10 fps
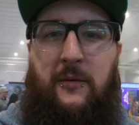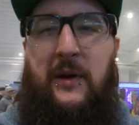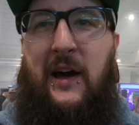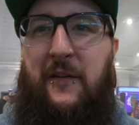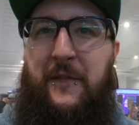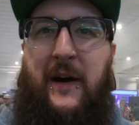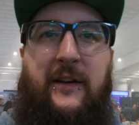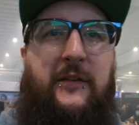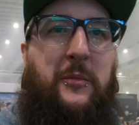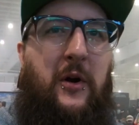We gotta
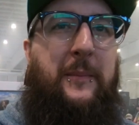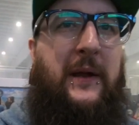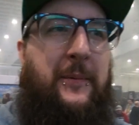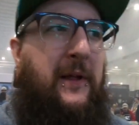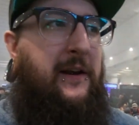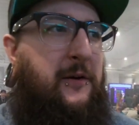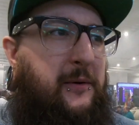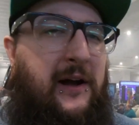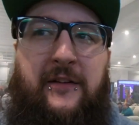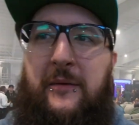find some more people. I know
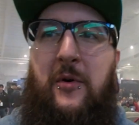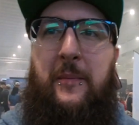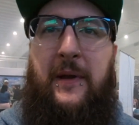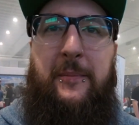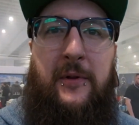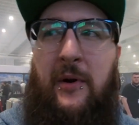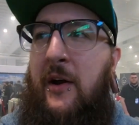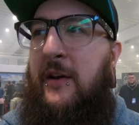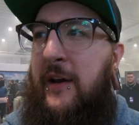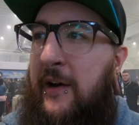we got some more people
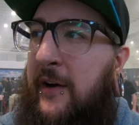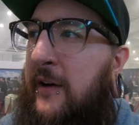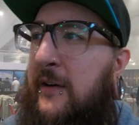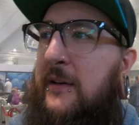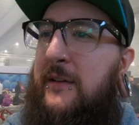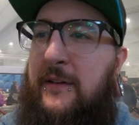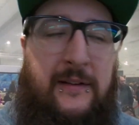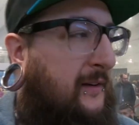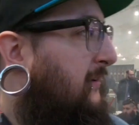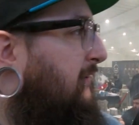around
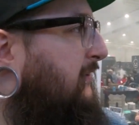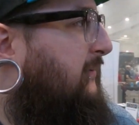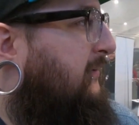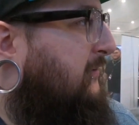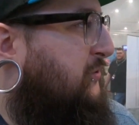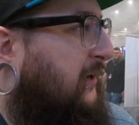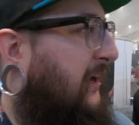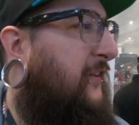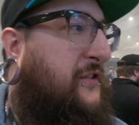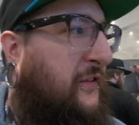here. Trick
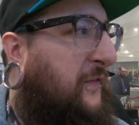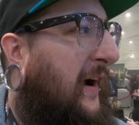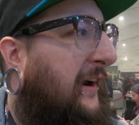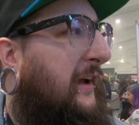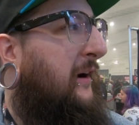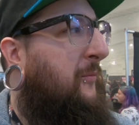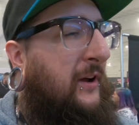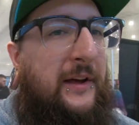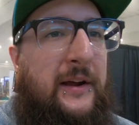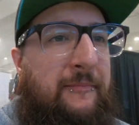is just finding them,
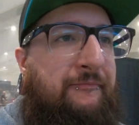really.